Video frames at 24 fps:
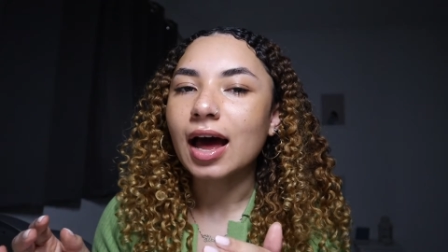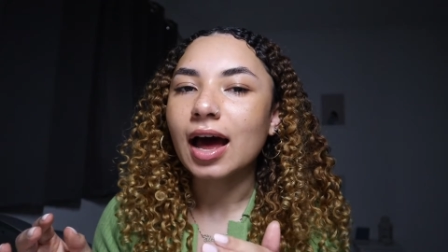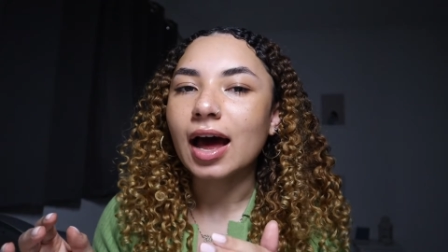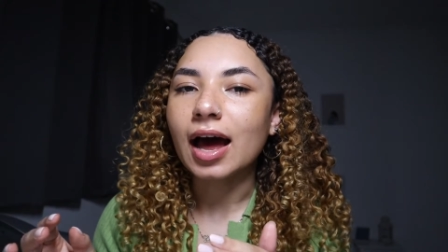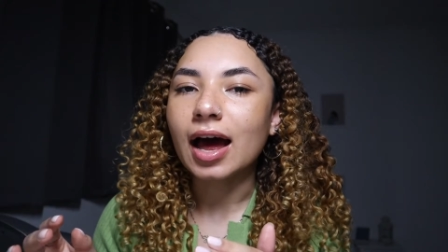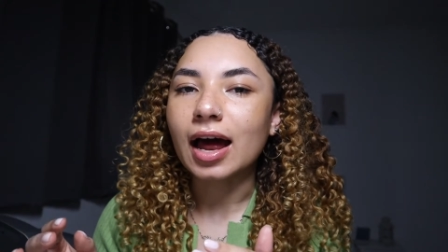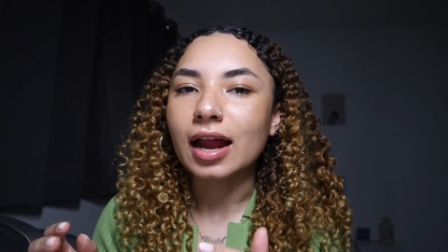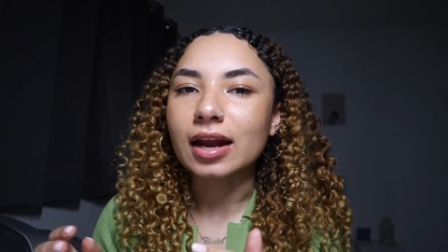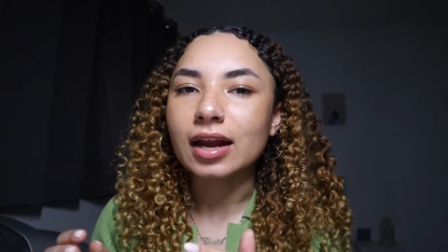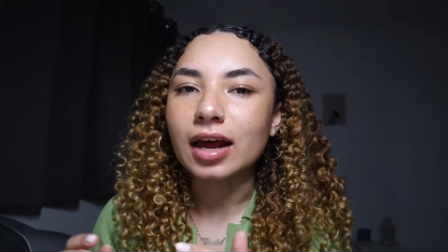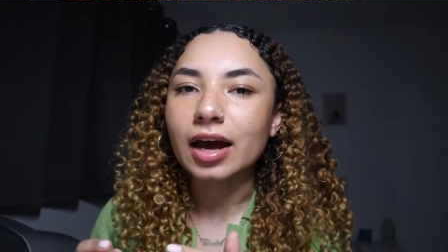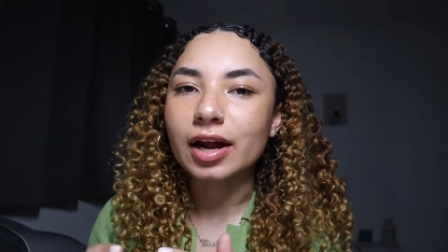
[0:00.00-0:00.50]

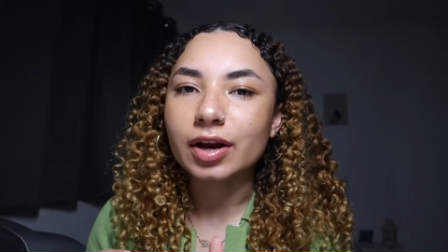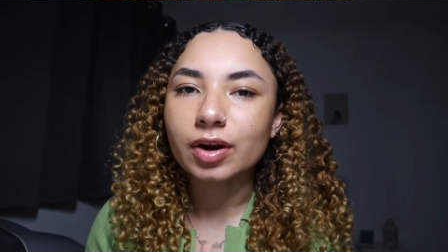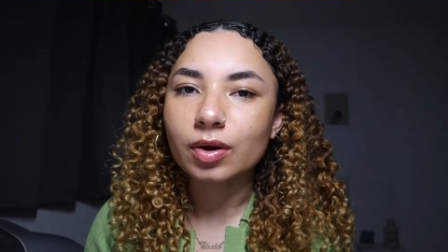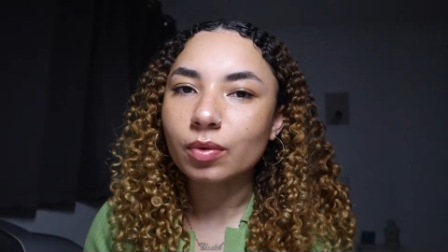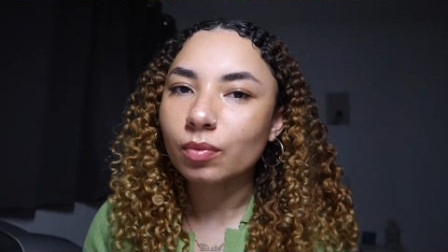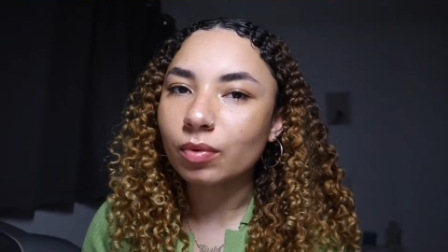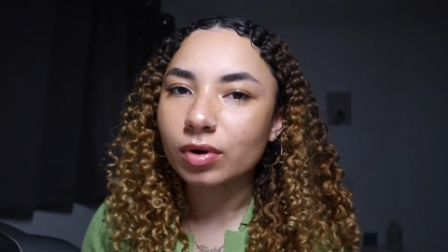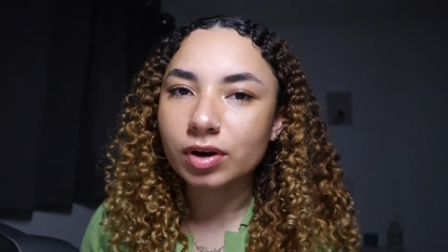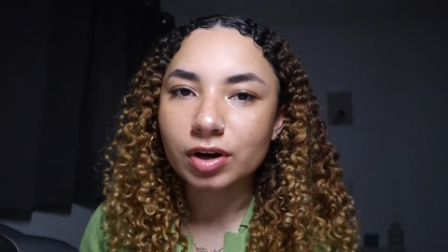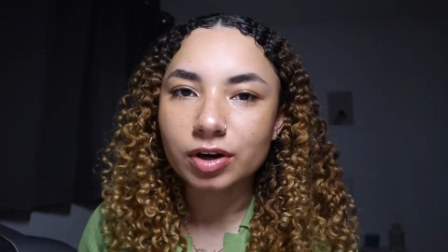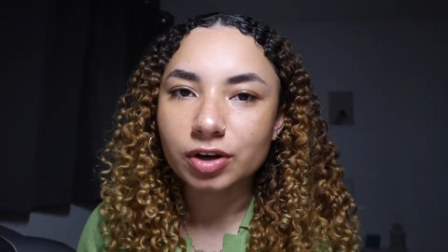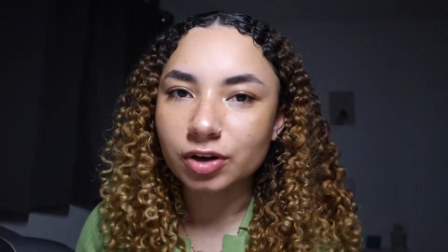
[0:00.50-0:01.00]
and I don't
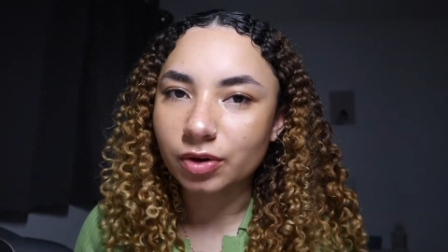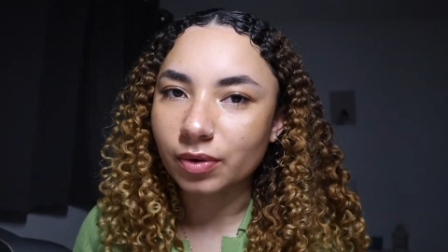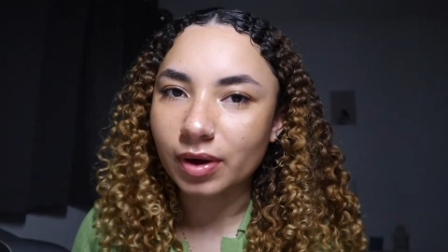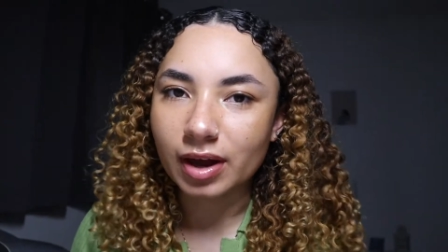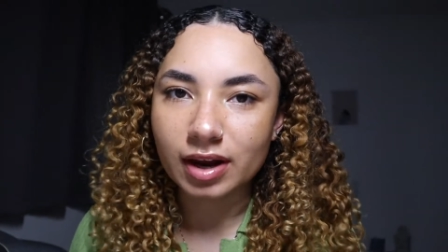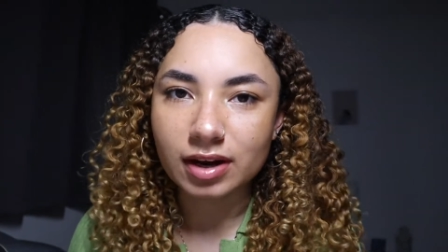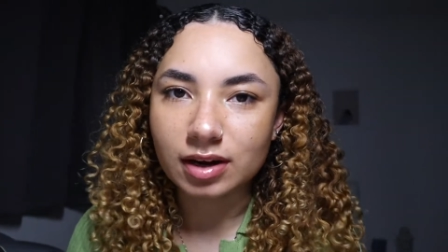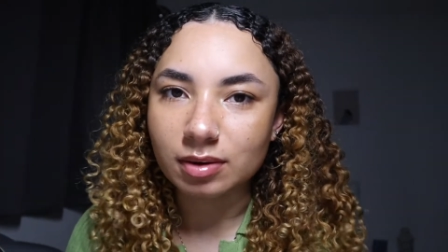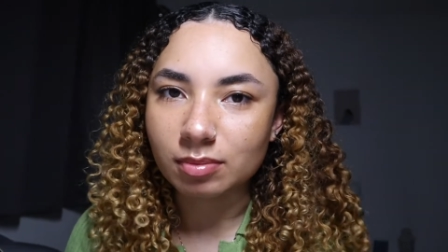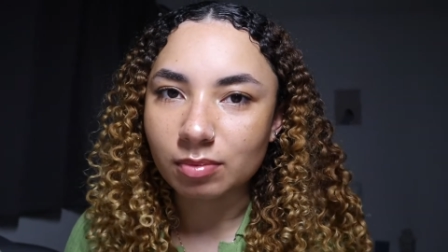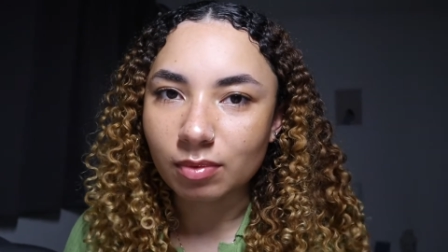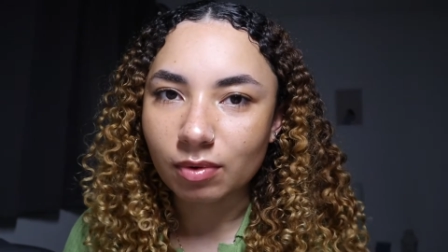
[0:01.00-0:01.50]
want to do it
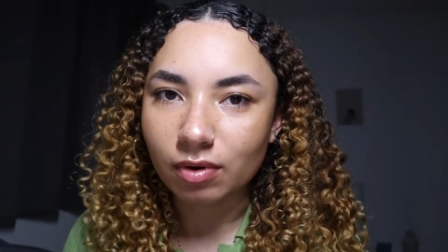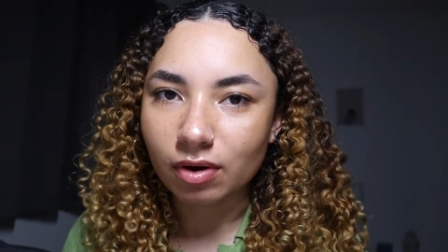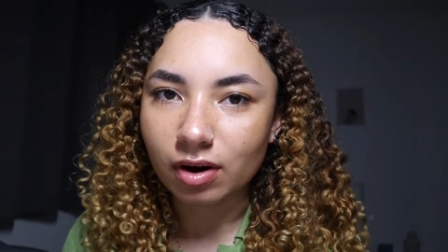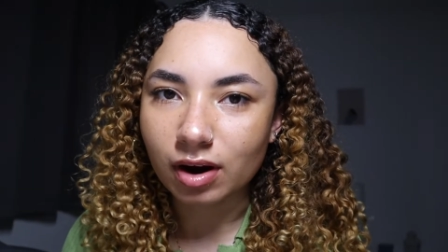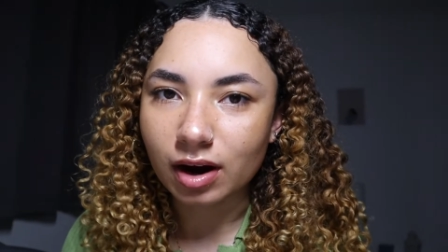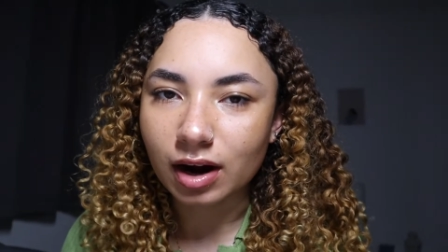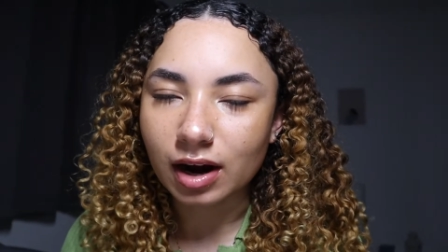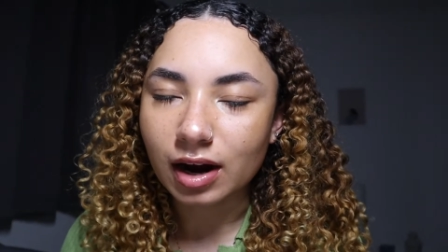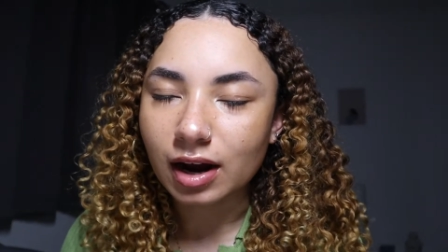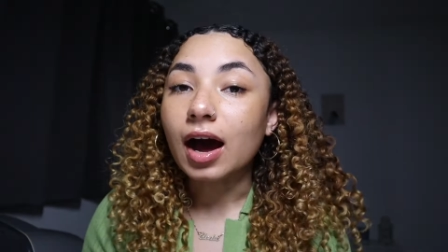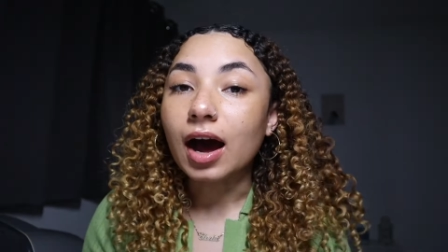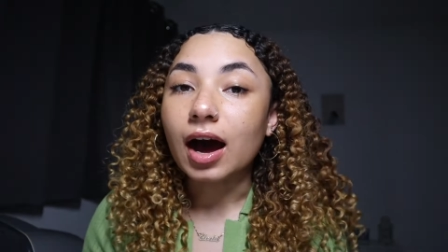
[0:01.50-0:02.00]
anymore.